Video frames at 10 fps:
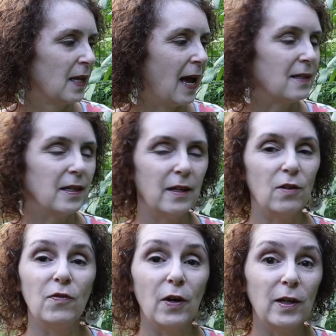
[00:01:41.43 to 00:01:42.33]
I said at the
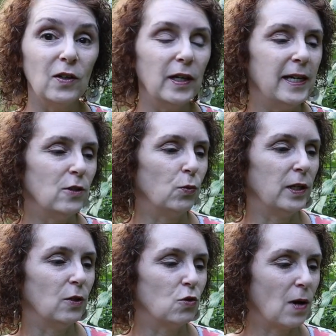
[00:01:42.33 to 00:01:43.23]
very least we
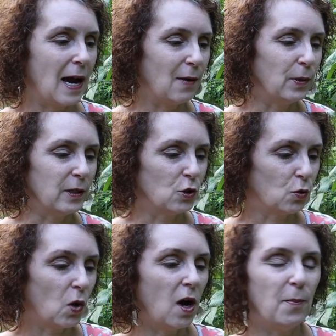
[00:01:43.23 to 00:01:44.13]
could try, we could
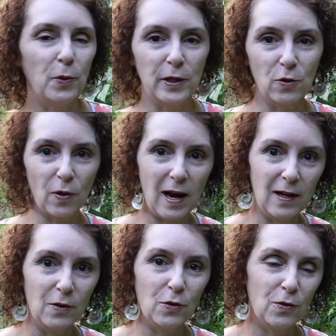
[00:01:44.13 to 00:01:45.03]
swap, we could
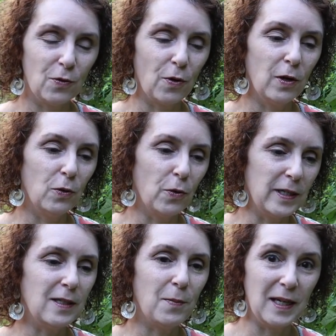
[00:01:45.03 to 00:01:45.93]
grow
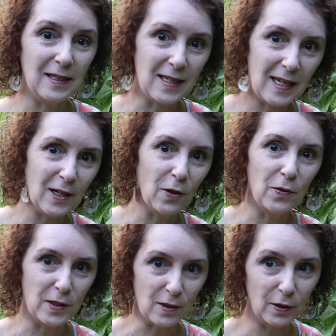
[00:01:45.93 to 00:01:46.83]
greasy beans here in
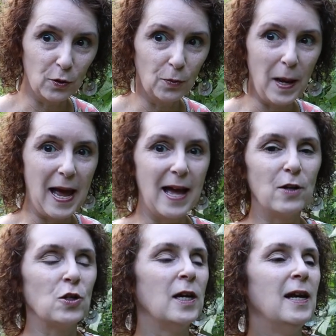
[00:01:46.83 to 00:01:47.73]
this little
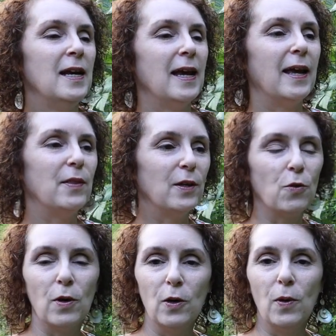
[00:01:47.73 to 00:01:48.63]
patch and then
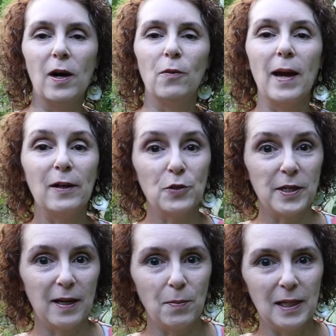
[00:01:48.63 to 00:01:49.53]
grow our
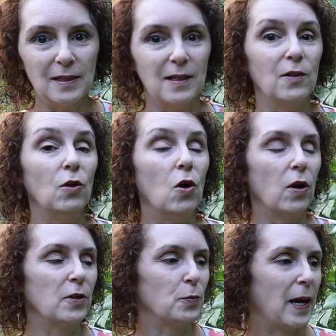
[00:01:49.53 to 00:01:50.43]
rattlesnake beans in the
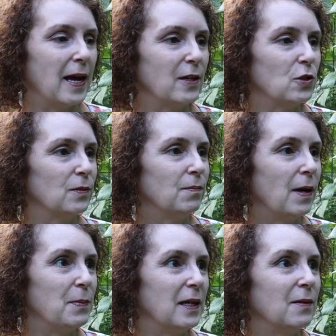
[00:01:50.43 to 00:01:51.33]
large patch.
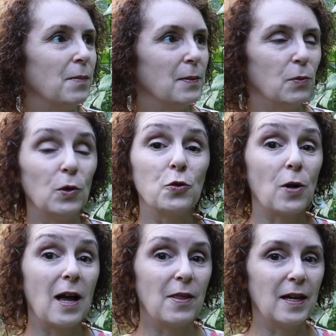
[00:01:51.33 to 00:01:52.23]
Maybe we'll
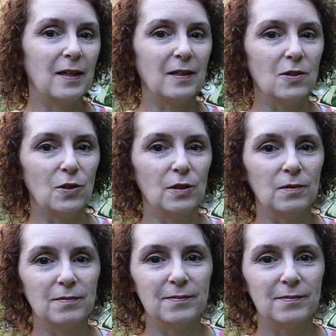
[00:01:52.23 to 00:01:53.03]
try that next year.